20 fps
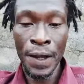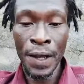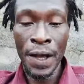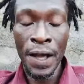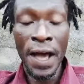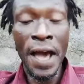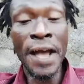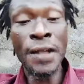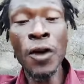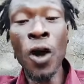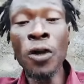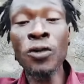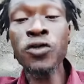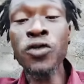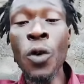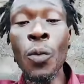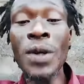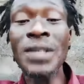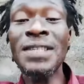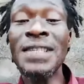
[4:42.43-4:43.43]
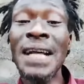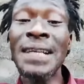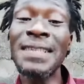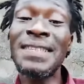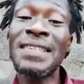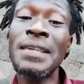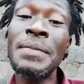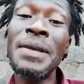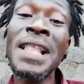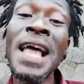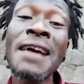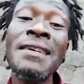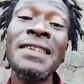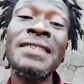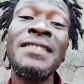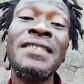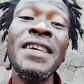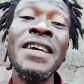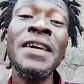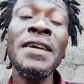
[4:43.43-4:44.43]
And also, what's not the
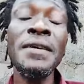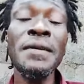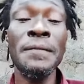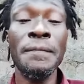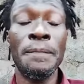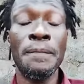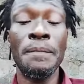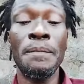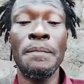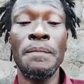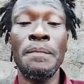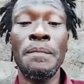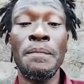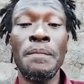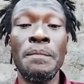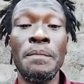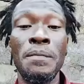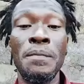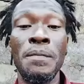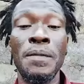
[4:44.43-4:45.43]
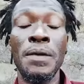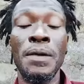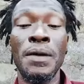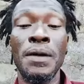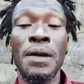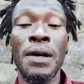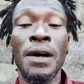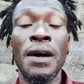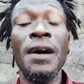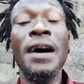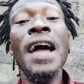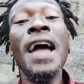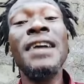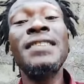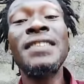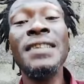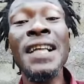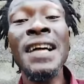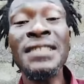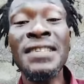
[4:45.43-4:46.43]
similarity, Her
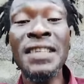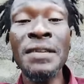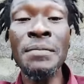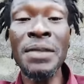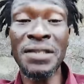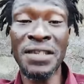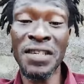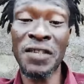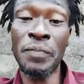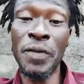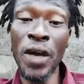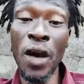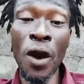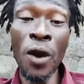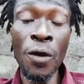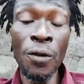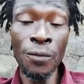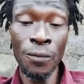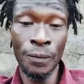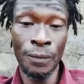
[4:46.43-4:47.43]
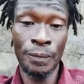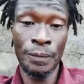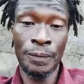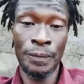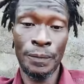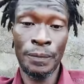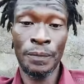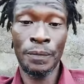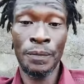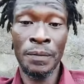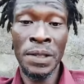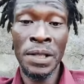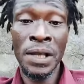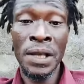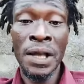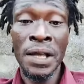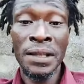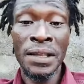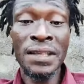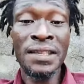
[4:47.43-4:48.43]
Excellency Mrs. Bio,
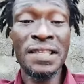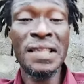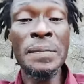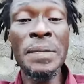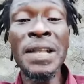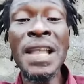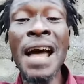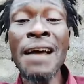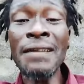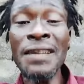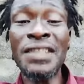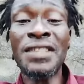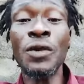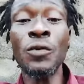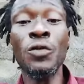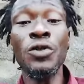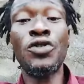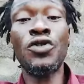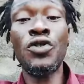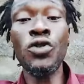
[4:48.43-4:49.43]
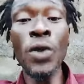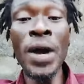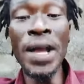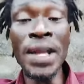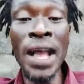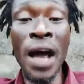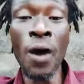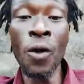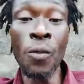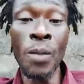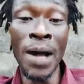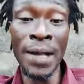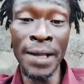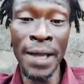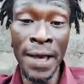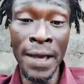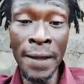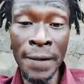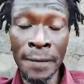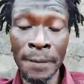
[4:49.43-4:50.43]
the similarity with you and that woman
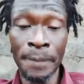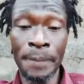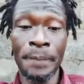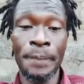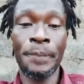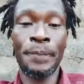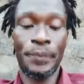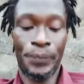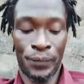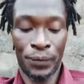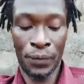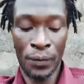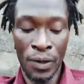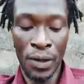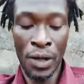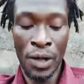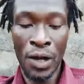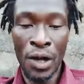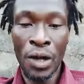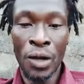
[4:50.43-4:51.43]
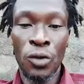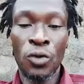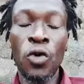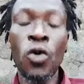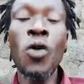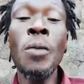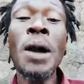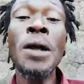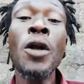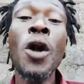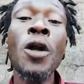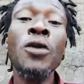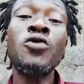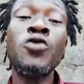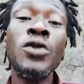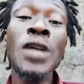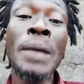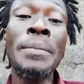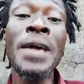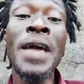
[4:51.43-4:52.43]
there, the woman also
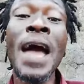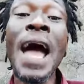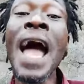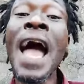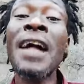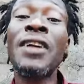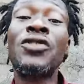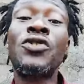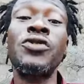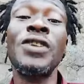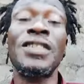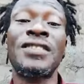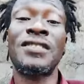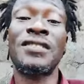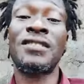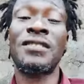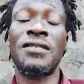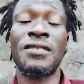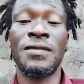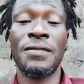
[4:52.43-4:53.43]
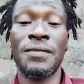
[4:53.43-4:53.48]
not be an actress.